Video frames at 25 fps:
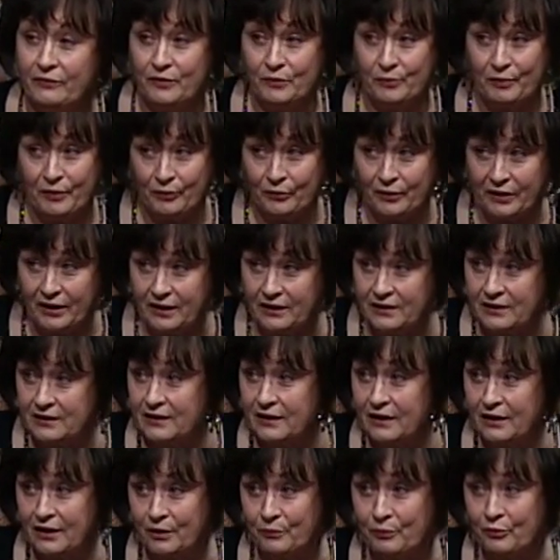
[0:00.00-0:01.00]
to be ready to
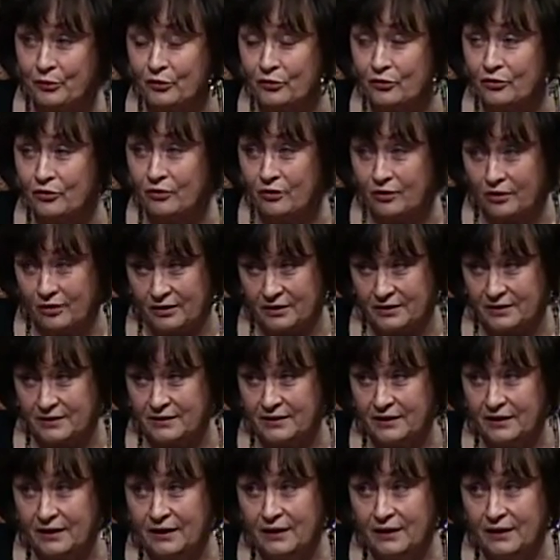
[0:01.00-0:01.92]
take up your cross